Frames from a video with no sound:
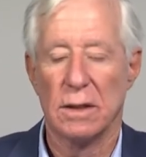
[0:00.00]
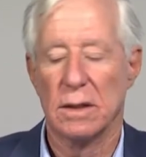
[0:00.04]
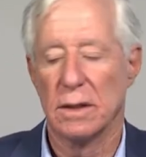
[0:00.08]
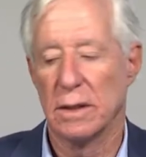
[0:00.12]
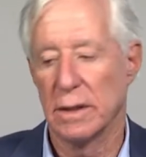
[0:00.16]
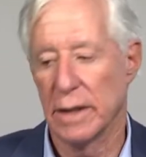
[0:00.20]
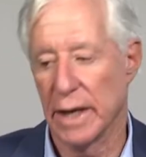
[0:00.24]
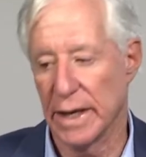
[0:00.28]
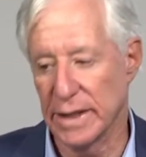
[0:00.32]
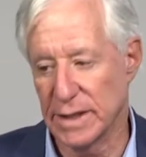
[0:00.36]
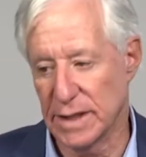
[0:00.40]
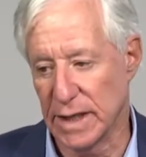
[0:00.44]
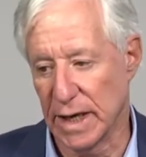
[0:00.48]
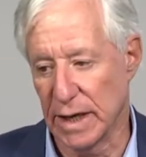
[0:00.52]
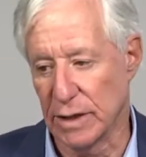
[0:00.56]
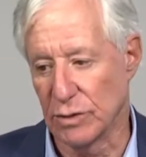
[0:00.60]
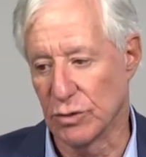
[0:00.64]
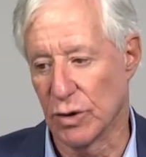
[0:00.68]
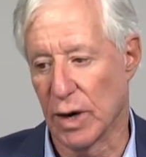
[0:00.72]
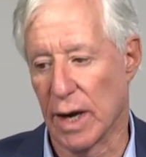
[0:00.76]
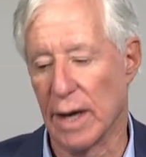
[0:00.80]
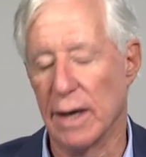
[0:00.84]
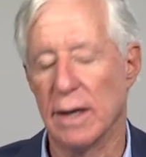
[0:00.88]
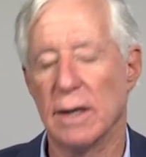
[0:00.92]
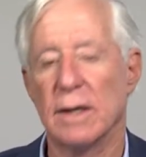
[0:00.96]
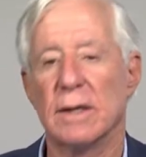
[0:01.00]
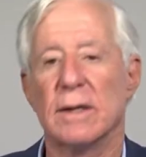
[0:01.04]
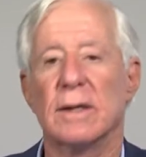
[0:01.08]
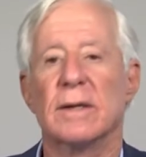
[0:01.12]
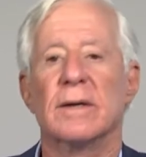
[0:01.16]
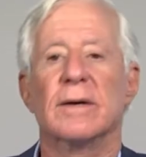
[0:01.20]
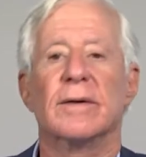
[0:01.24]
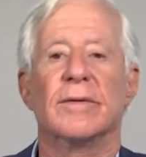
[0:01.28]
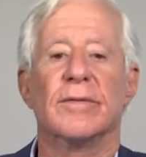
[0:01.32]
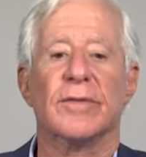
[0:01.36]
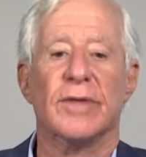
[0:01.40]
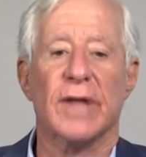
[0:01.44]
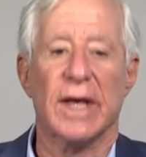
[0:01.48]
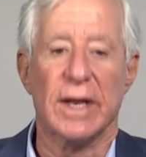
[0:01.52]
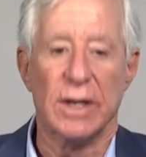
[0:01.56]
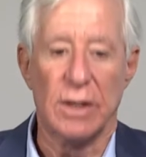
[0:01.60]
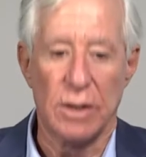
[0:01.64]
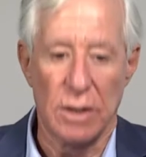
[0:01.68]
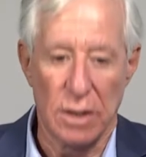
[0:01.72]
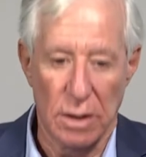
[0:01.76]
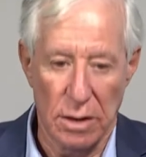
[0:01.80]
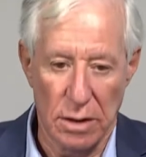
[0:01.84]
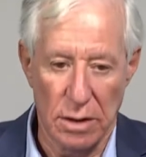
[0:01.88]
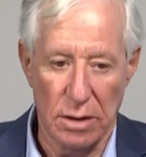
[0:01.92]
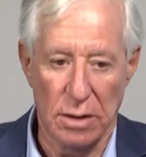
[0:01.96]
etc., then,
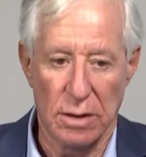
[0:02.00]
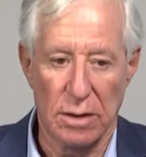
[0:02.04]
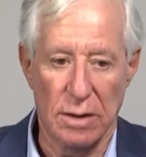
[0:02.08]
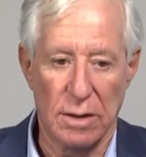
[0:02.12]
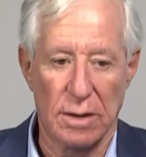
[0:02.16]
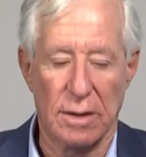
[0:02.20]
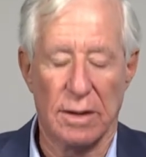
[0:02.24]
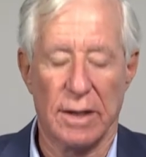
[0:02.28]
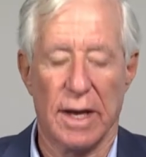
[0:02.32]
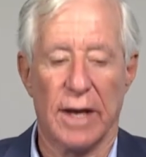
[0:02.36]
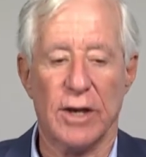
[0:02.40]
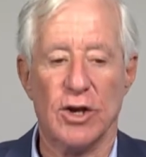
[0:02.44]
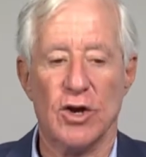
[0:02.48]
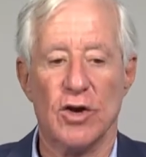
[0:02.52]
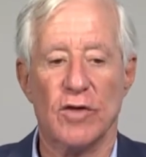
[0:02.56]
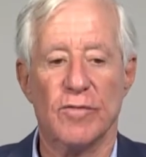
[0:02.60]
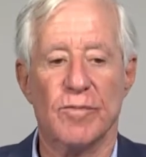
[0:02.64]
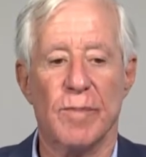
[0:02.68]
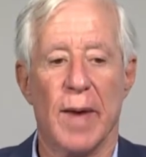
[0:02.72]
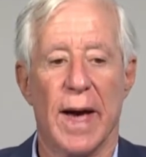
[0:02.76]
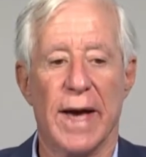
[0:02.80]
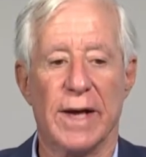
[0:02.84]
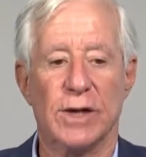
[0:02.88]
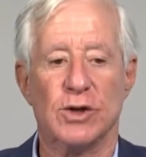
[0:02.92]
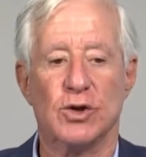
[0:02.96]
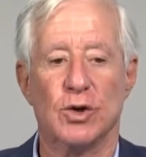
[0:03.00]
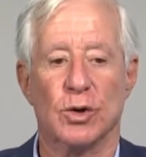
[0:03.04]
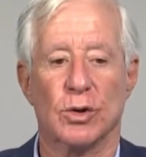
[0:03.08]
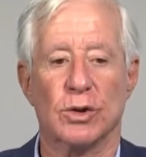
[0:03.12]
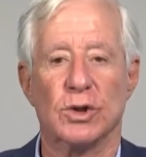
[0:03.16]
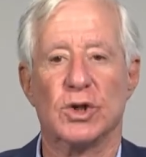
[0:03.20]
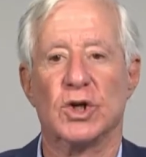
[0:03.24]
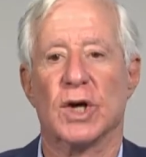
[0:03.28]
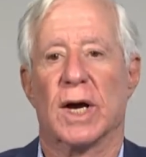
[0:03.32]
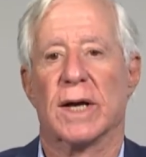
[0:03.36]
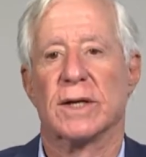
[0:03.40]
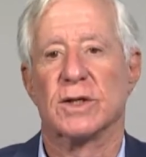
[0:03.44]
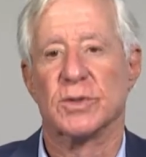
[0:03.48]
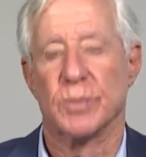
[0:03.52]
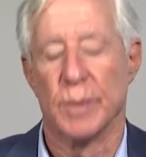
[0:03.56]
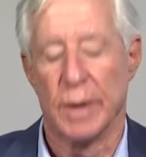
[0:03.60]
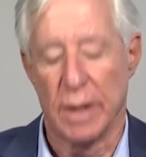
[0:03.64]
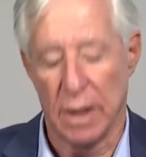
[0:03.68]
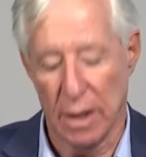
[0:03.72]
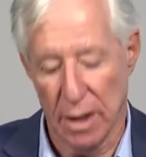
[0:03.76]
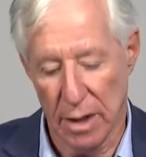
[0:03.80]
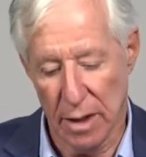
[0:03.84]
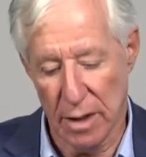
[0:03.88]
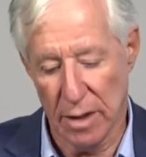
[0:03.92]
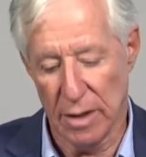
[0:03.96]
and you've made your judgment,
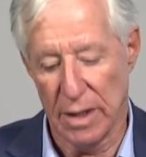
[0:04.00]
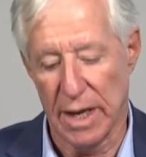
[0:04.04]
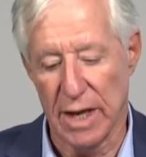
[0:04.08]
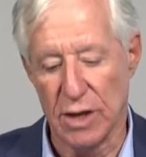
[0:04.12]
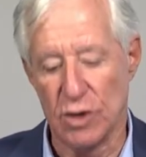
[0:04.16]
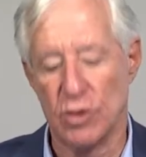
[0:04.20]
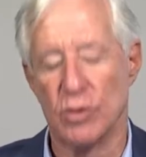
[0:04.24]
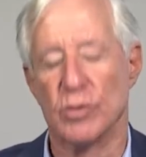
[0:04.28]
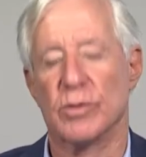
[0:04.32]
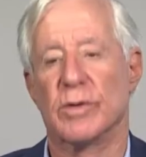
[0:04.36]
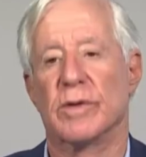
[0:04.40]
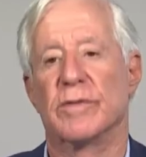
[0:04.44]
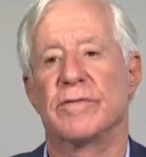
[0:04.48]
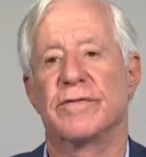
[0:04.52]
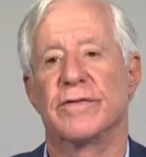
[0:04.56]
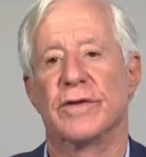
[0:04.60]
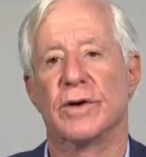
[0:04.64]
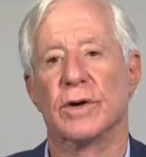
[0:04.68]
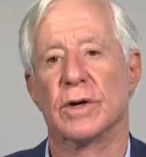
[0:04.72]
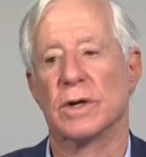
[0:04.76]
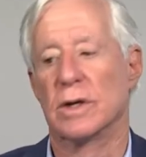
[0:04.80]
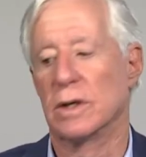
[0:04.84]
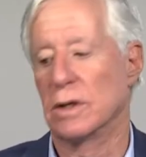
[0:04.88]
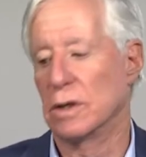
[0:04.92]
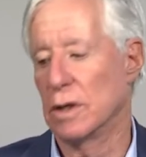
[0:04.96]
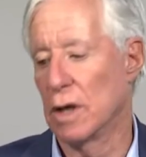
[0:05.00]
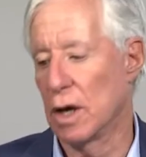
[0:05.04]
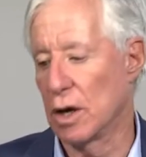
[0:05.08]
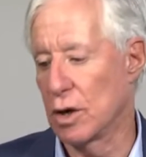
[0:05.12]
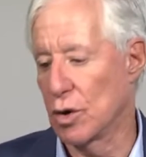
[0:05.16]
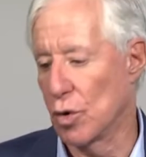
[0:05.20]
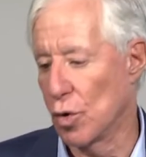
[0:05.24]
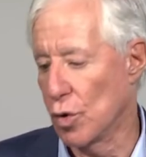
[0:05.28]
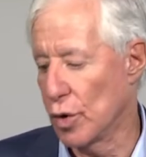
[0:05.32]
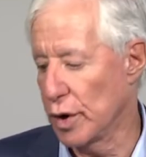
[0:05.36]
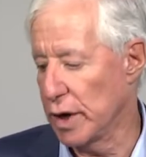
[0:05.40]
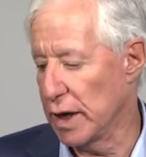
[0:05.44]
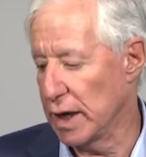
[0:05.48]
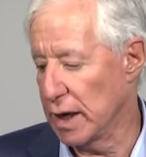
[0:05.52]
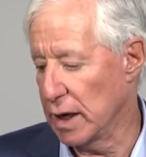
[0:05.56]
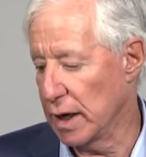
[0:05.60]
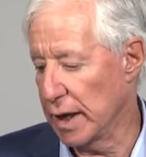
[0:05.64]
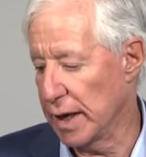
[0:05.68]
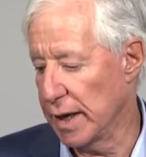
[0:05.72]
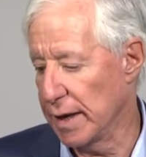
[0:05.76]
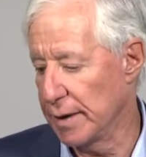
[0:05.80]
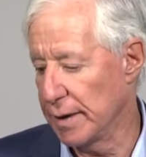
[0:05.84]
then you refer accordingly.